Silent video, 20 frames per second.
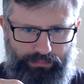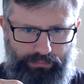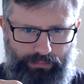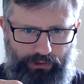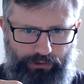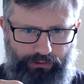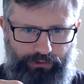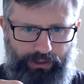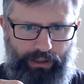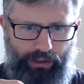
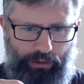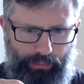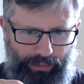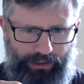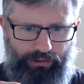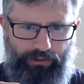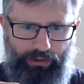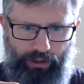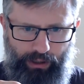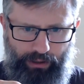Still a
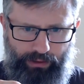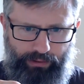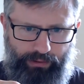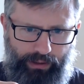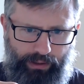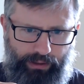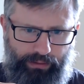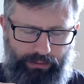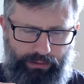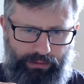bit dark
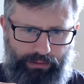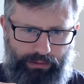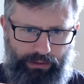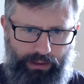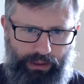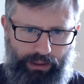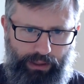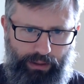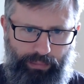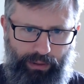though,
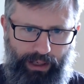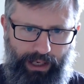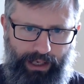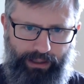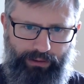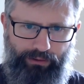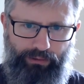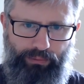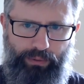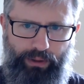and the
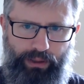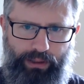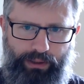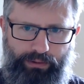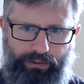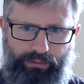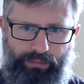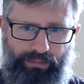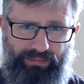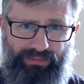blacks
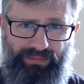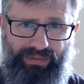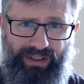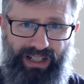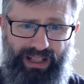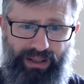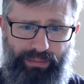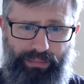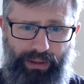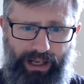weren't
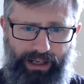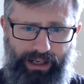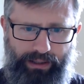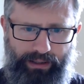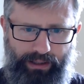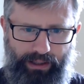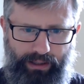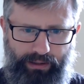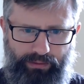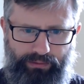really black
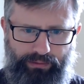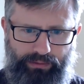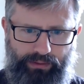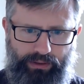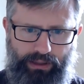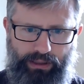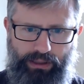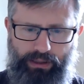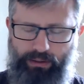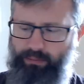enough.
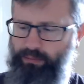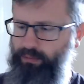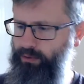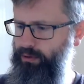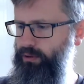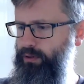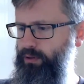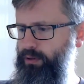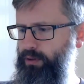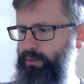And
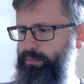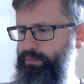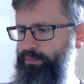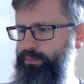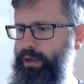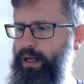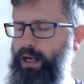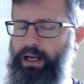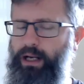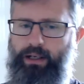on the
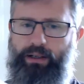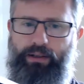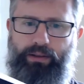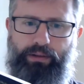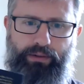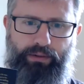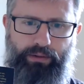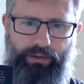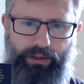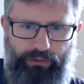back
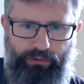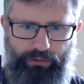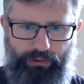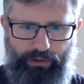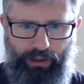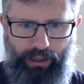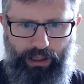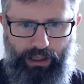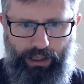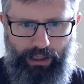this
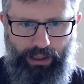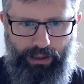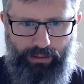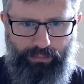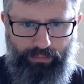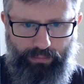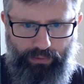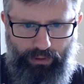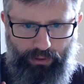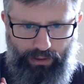
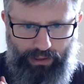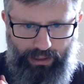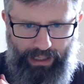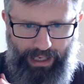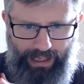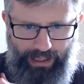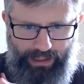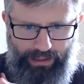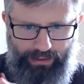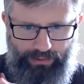time you
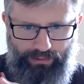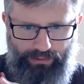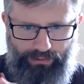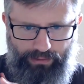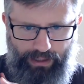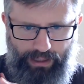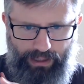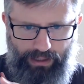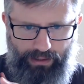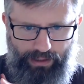can
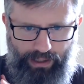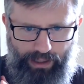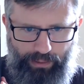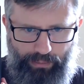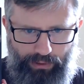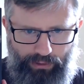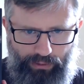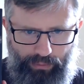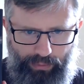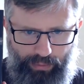see the
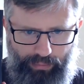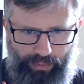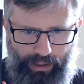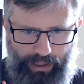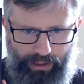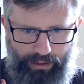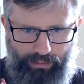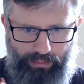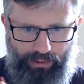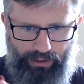image a bit
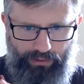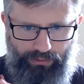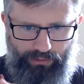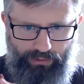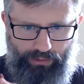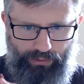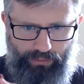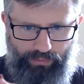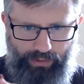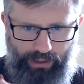better, but it's
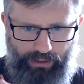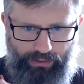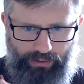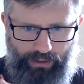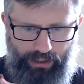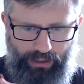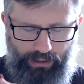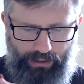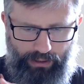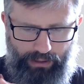still very
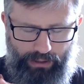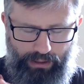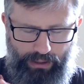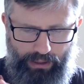dark.